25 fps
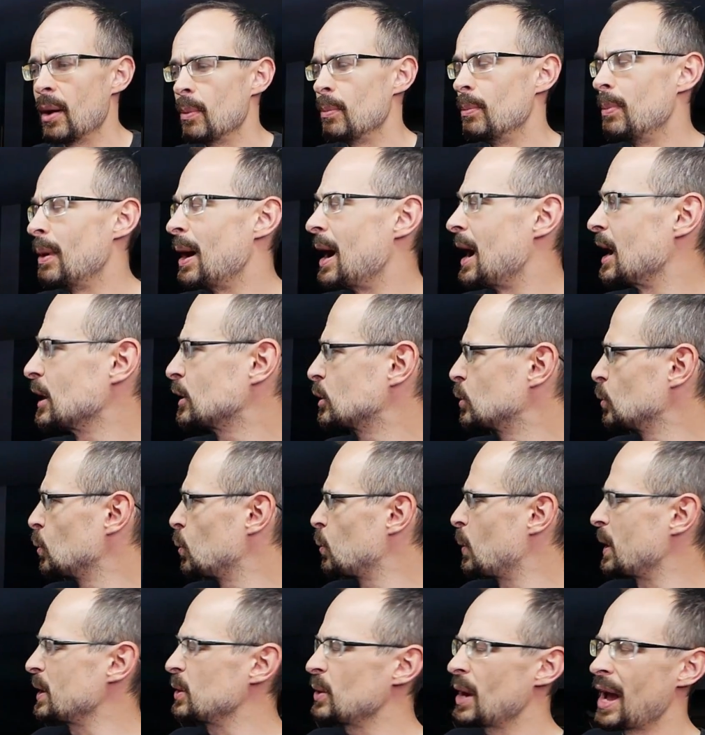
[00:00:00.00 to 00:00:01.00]
But
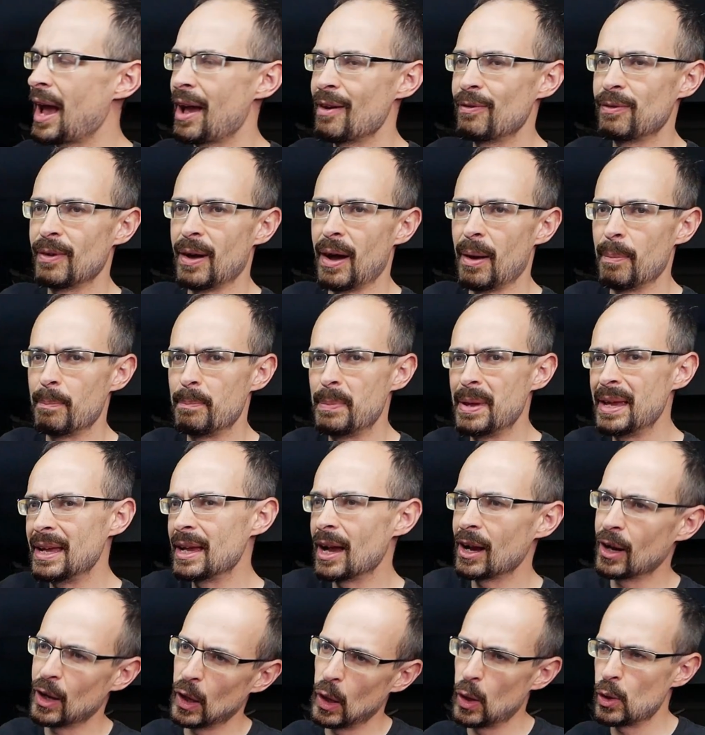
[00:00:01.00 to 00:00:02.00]
when you have a big
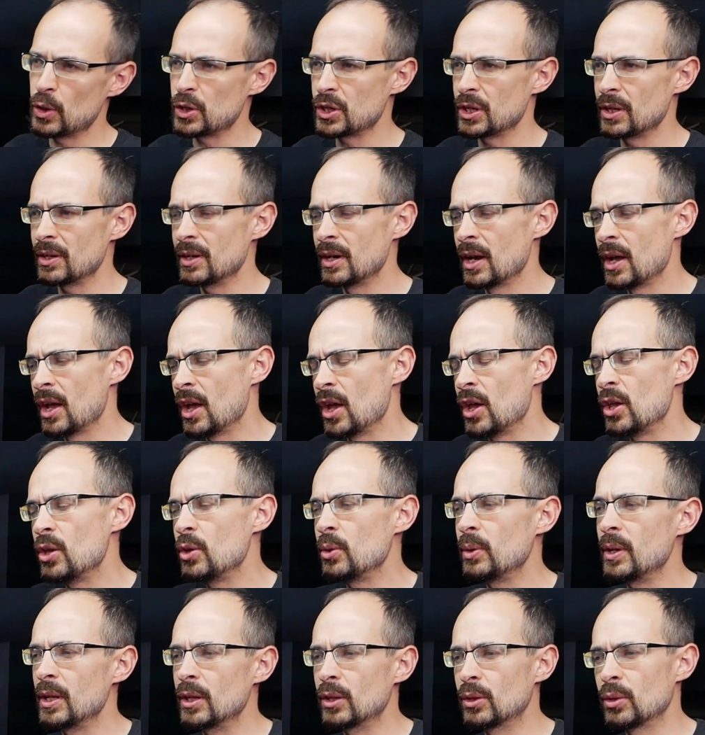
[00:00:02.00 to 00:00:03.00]
enclosure,
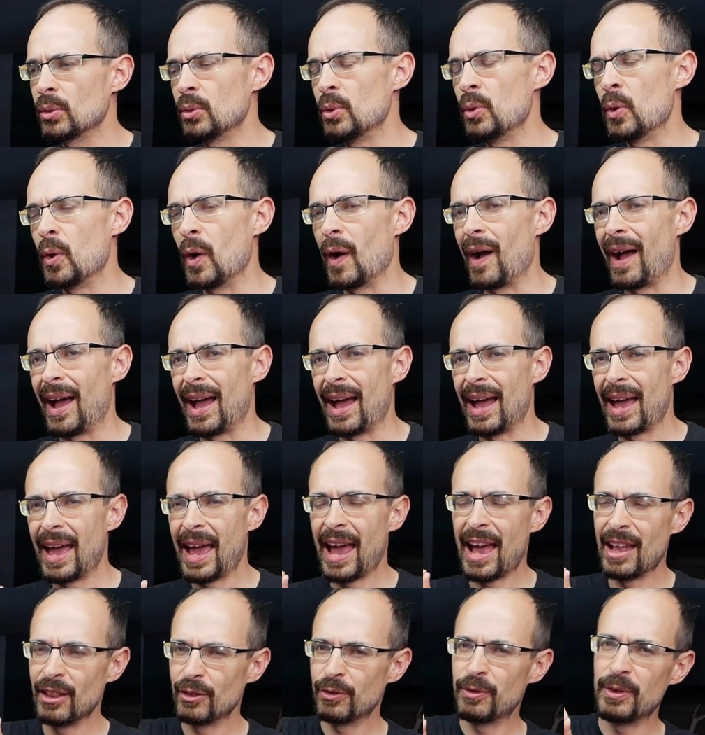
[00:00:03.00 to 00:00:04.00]
you need to
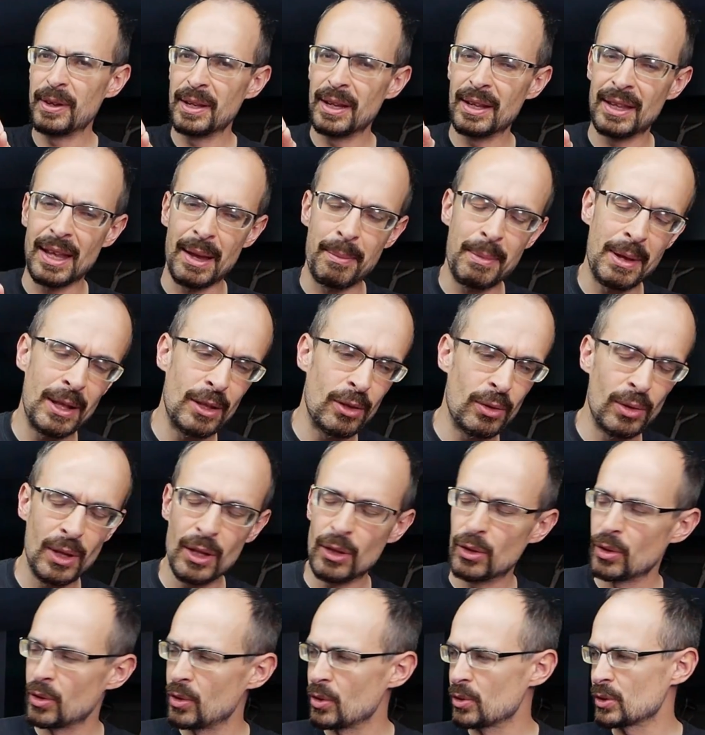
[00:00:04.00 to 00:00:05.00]
hand feed it. I mean, you
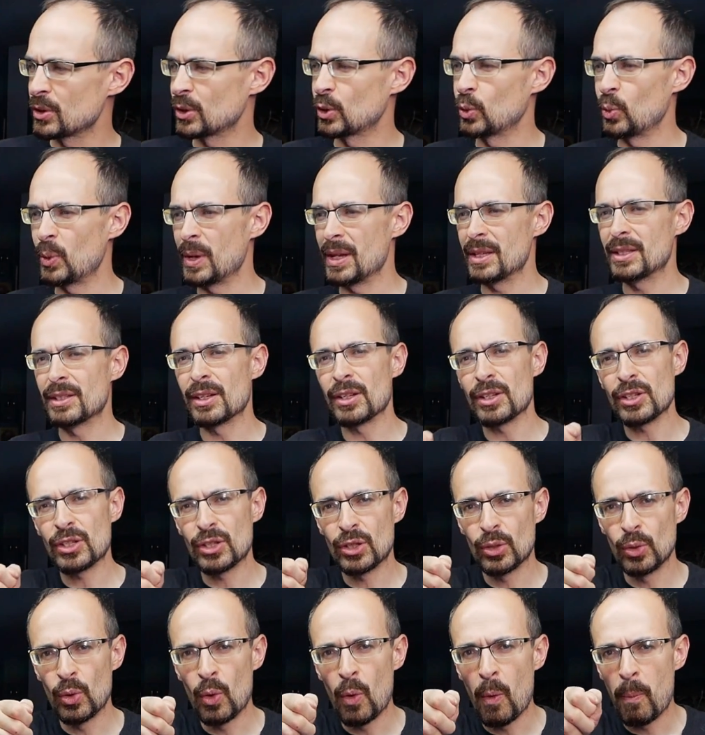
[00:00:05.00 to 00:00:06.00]
need to use tweezers
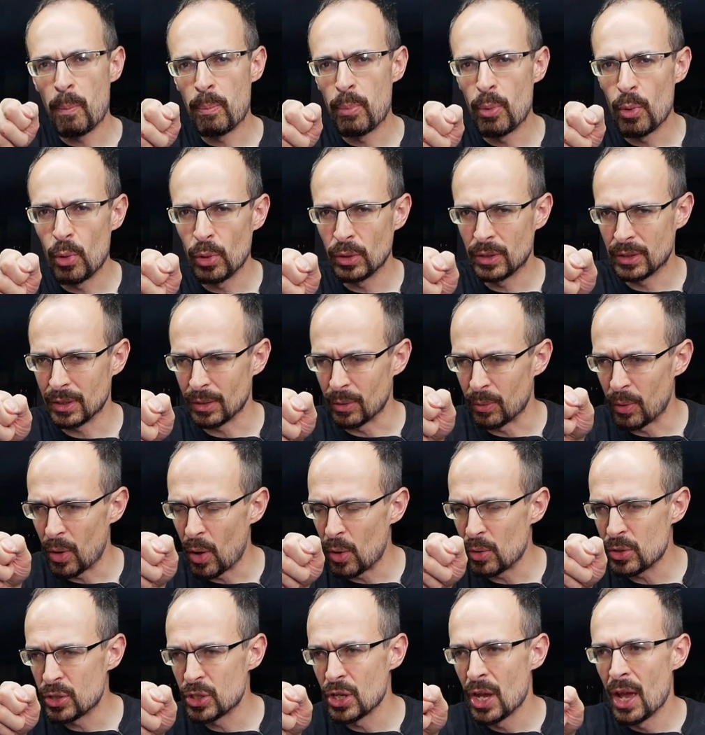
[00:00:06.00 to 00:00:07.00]
to put a
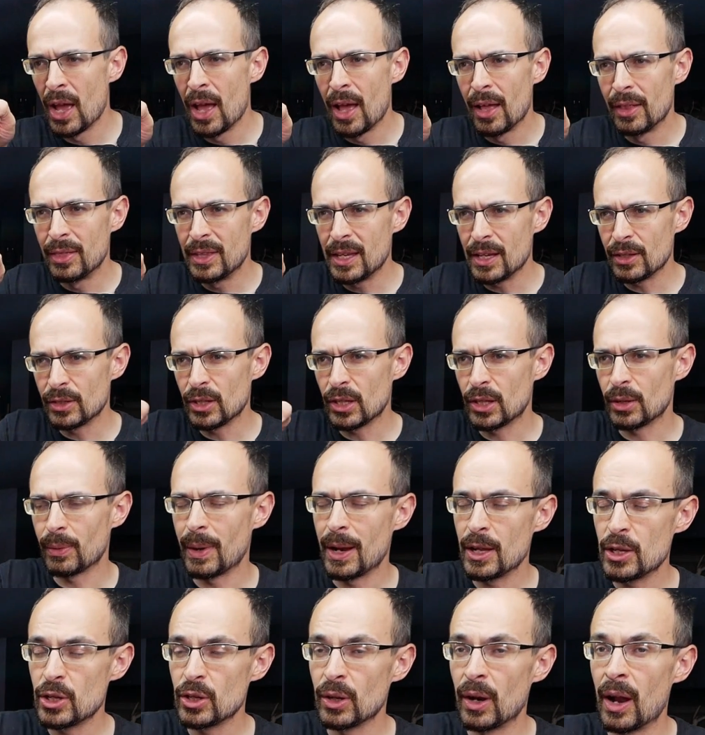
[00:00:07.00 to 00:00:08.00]
roach near the
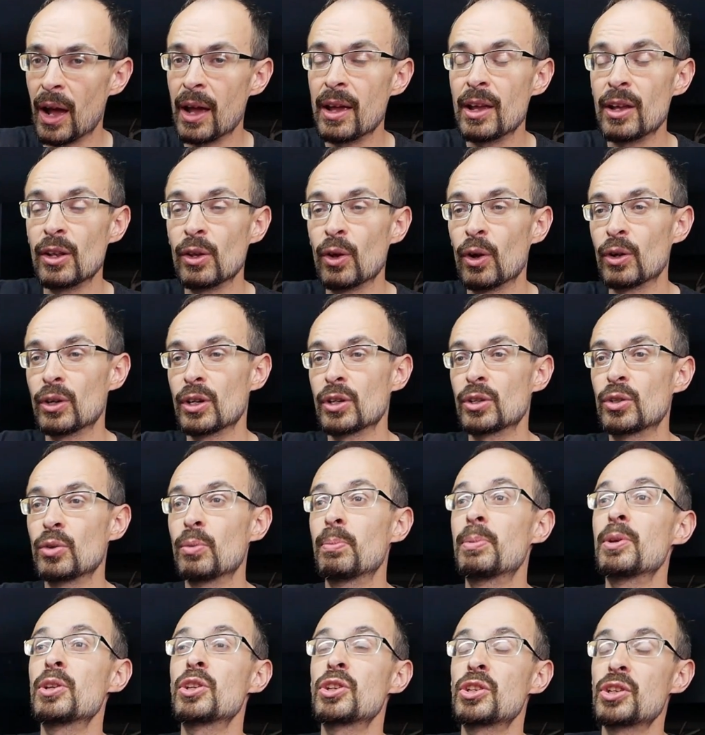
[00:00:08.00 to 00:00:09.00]
tarantula in order to
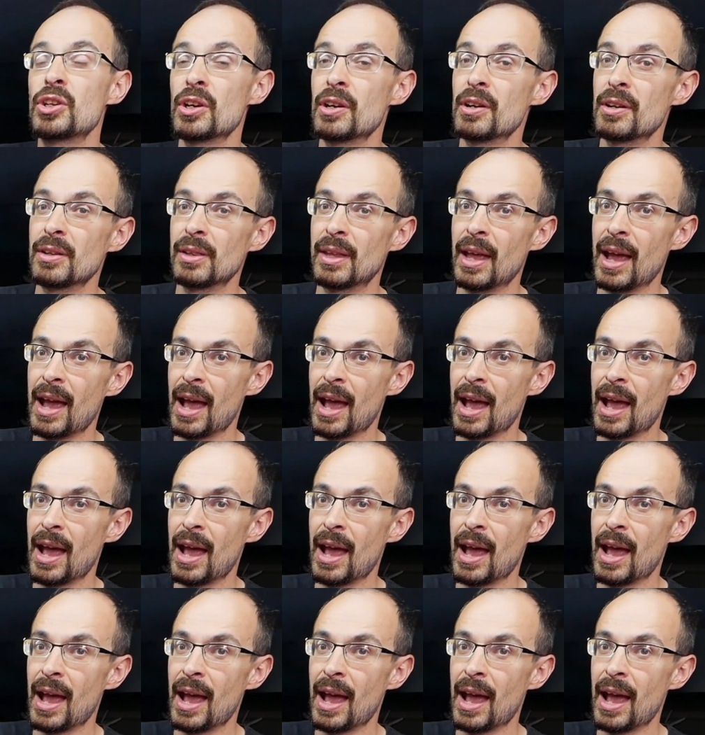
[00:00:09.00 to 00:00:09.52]
be certain